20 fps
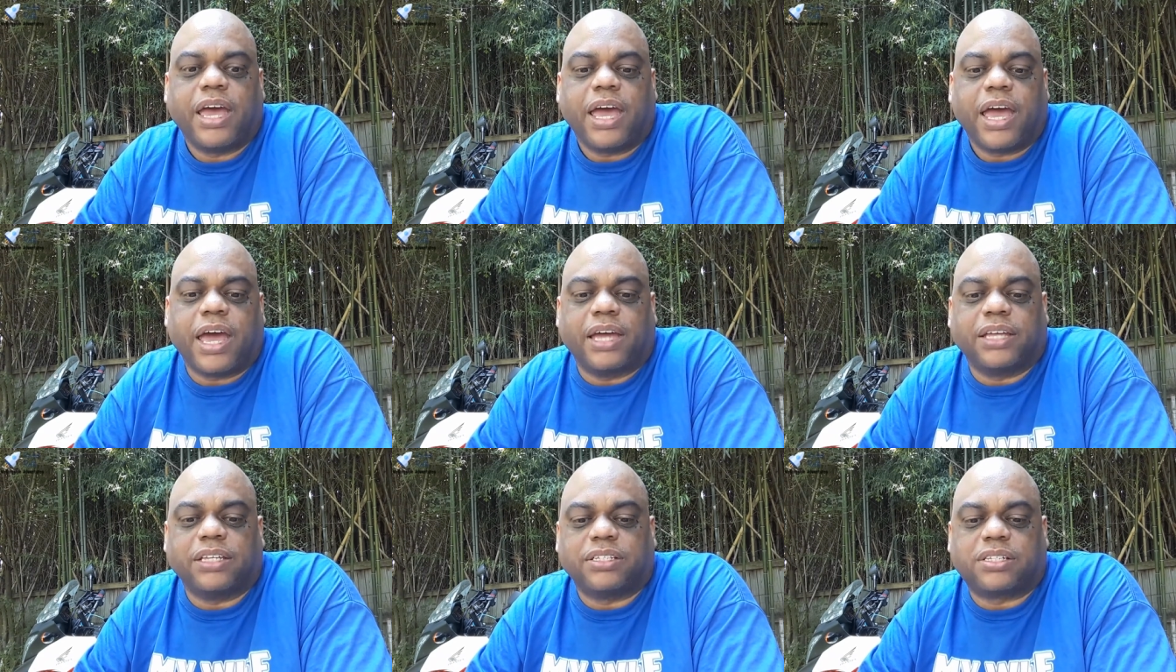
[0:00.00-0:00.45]

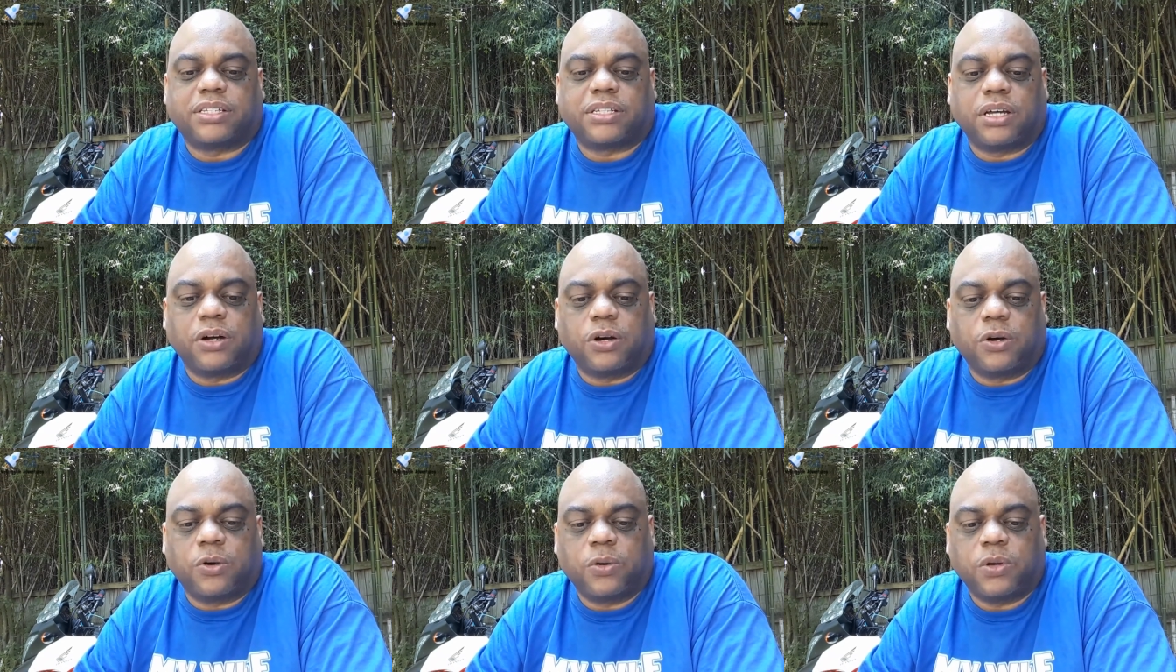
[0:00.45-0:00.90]
and
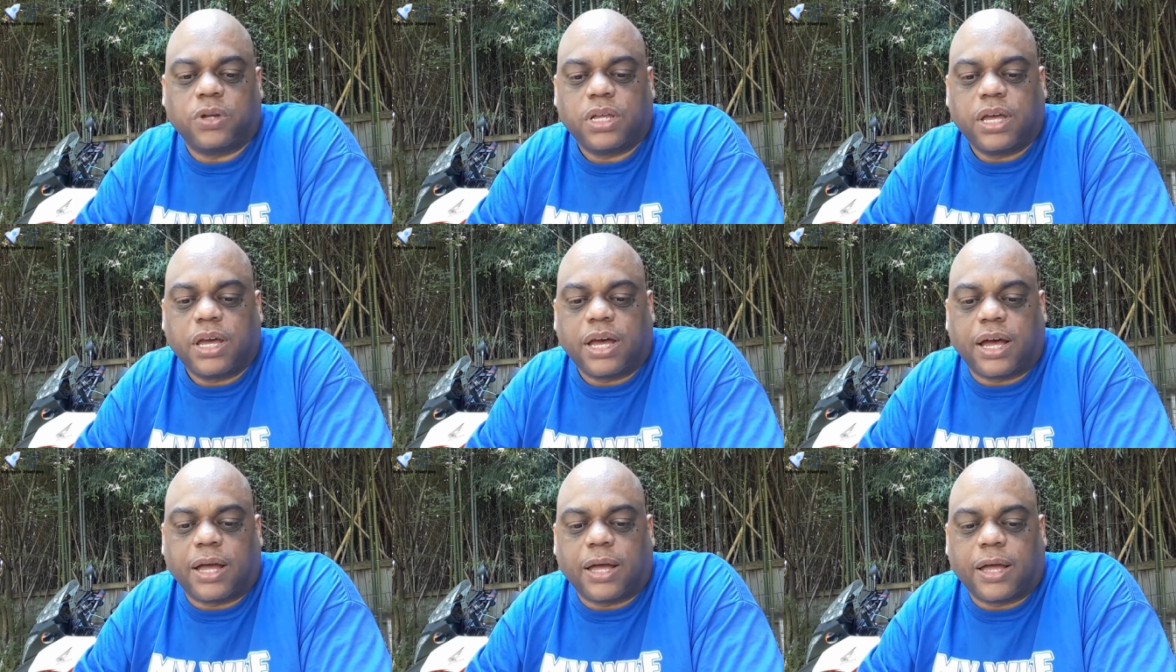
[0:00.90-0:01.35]
so
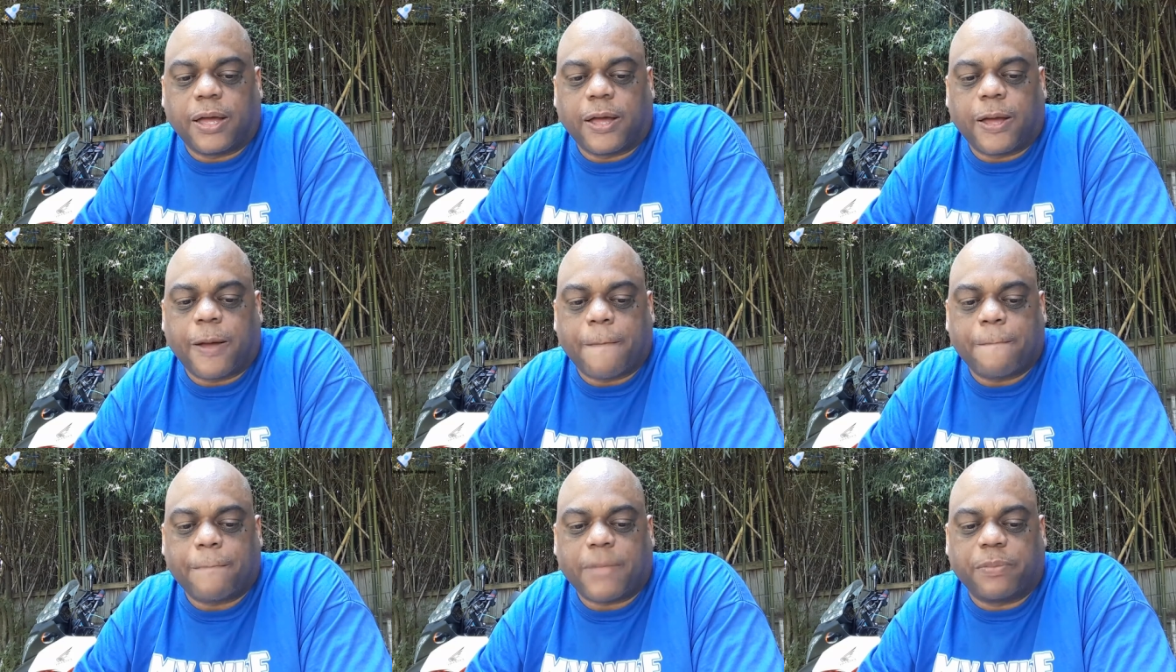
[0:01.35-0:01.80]

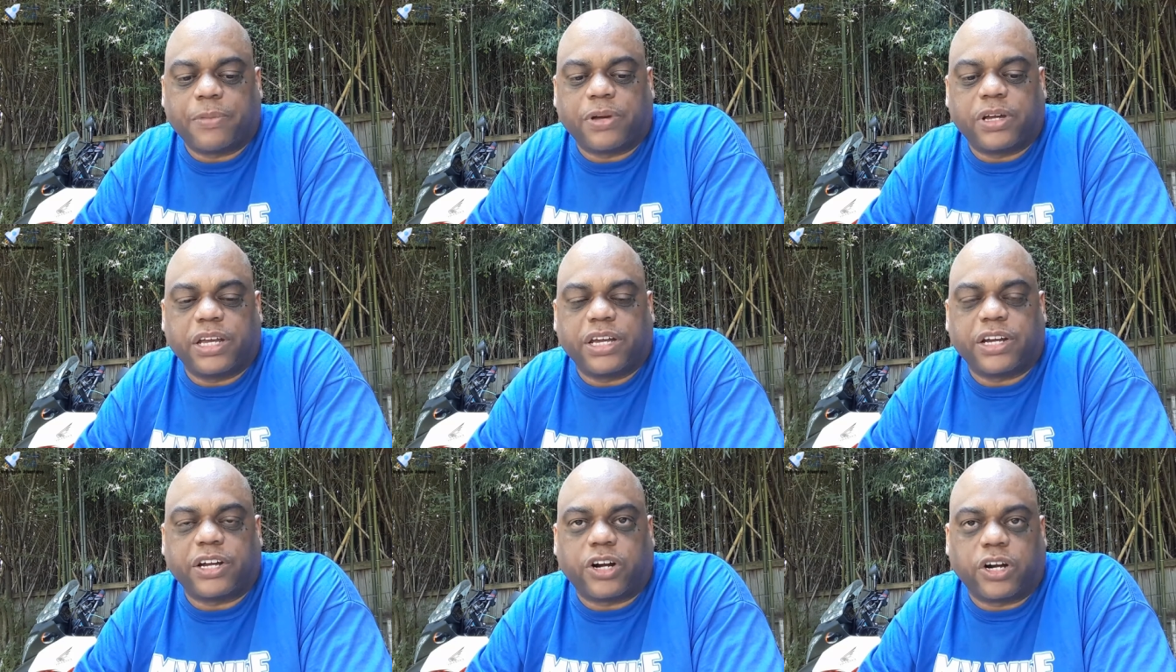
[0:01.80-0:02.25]
um, I'm going
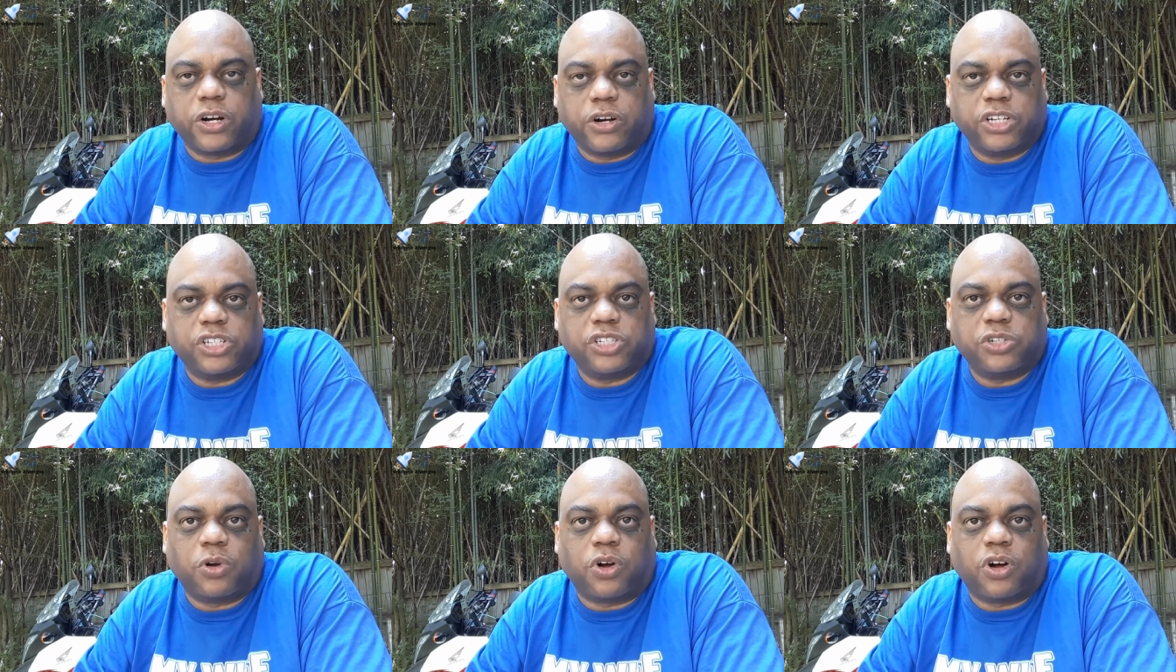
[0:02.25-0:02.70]
to
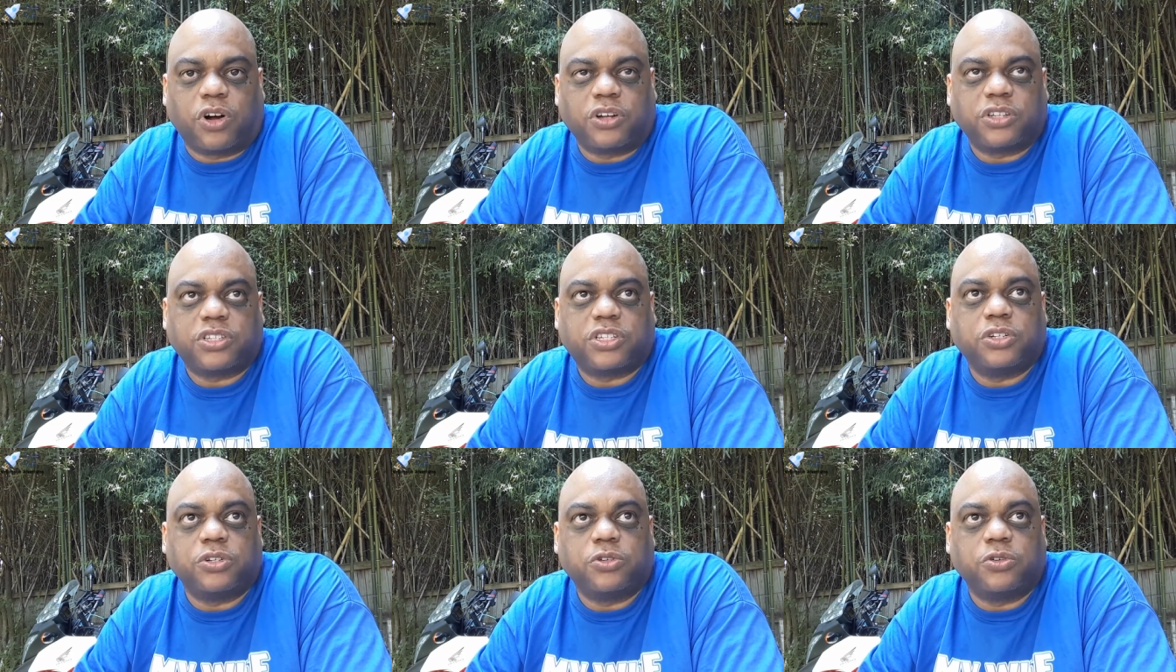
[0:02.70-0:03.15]
encourage you all
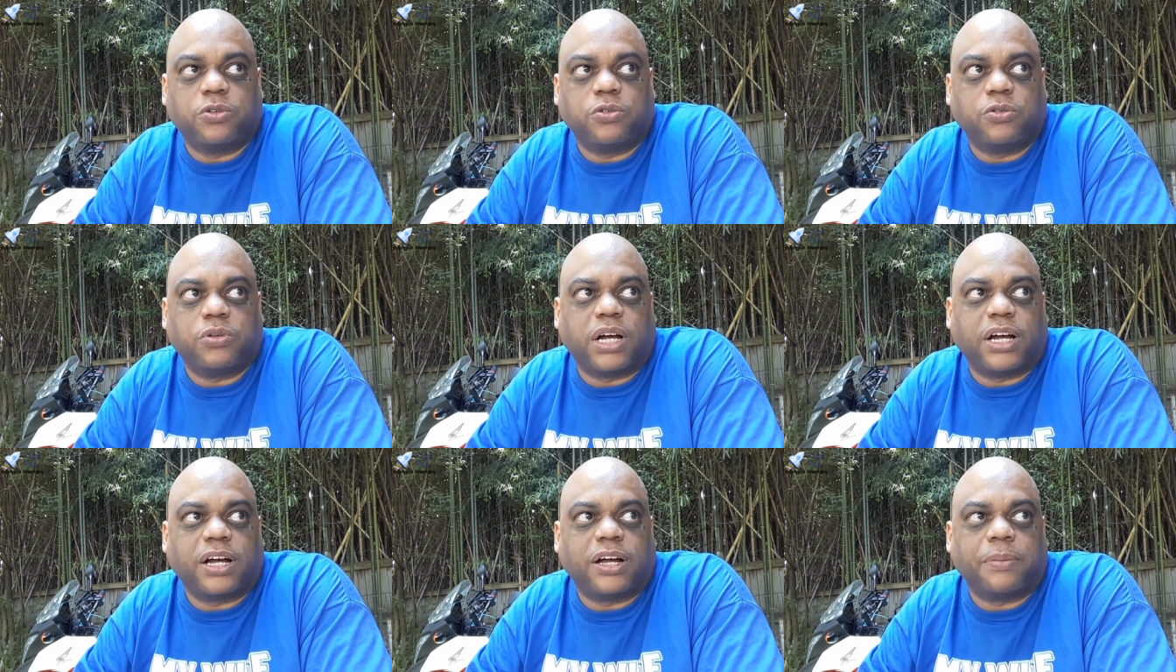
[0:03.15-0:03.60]
to
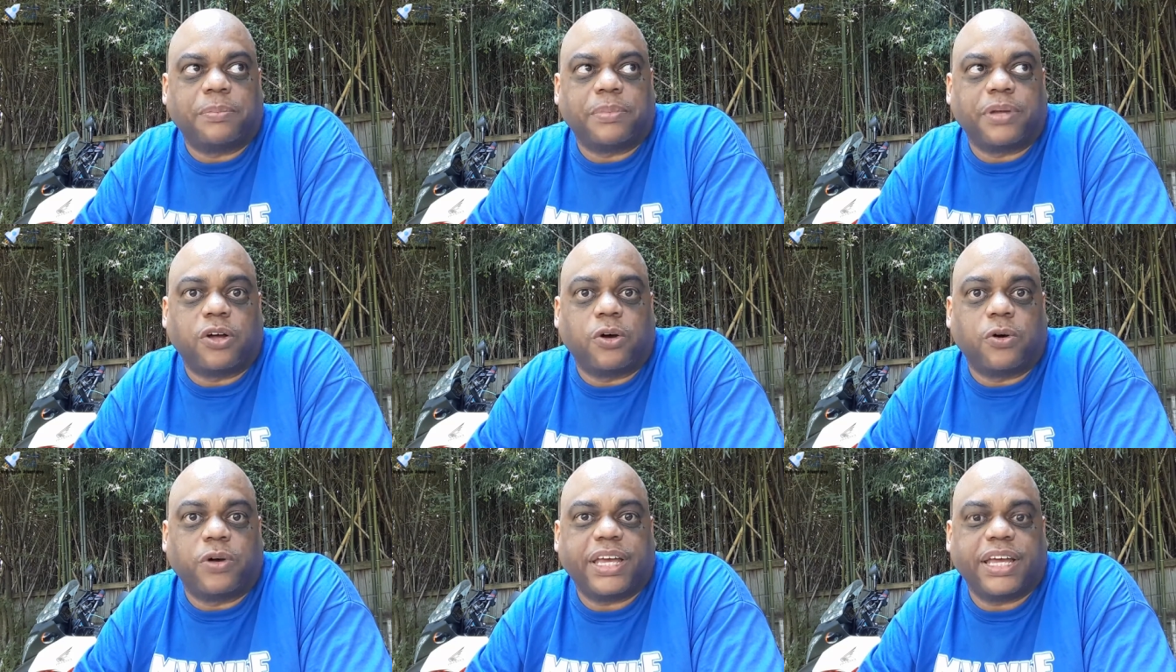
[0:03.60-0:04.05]
um,
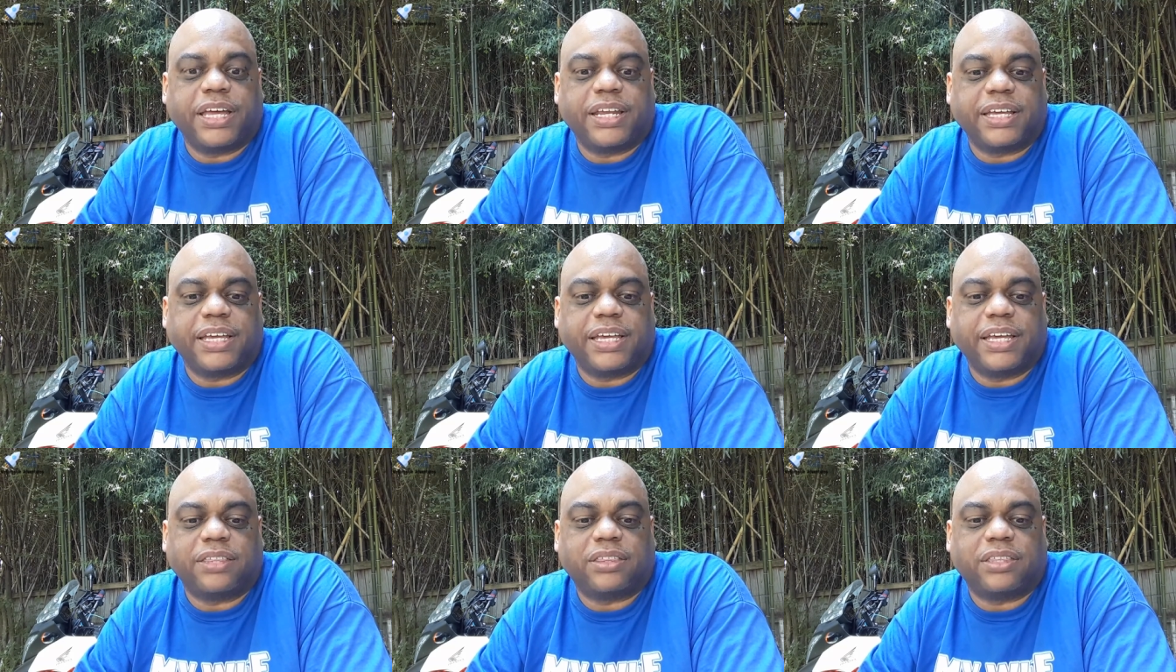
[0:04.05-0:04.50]
go ahead
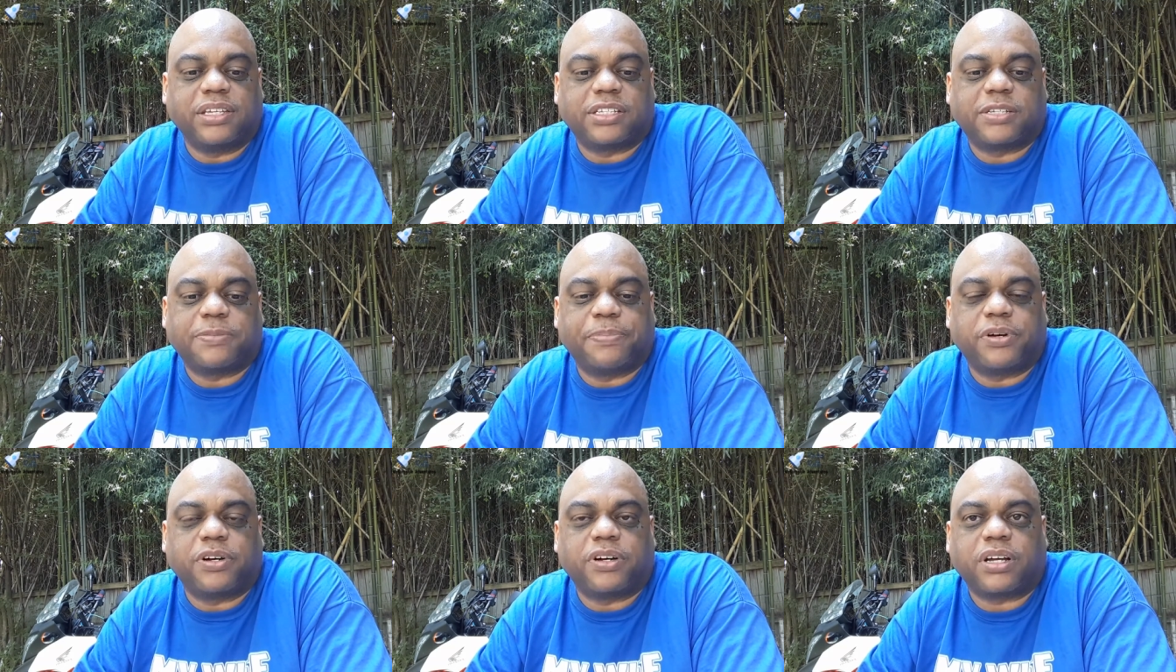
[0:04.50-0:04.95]
and get this
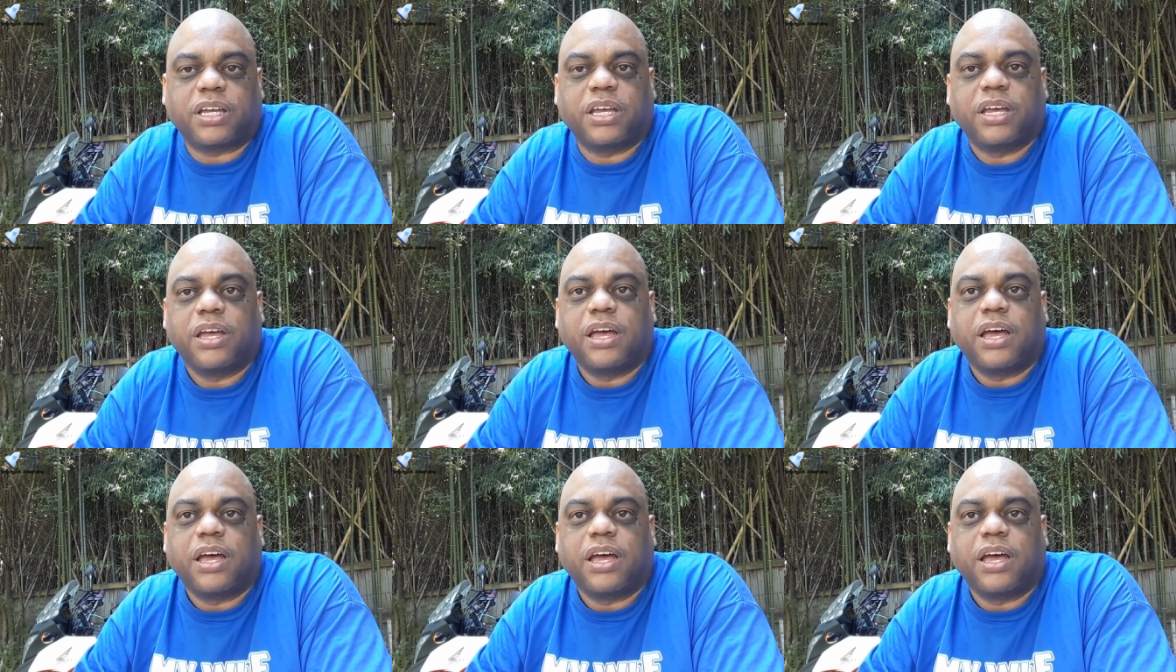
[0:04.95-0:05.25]
book.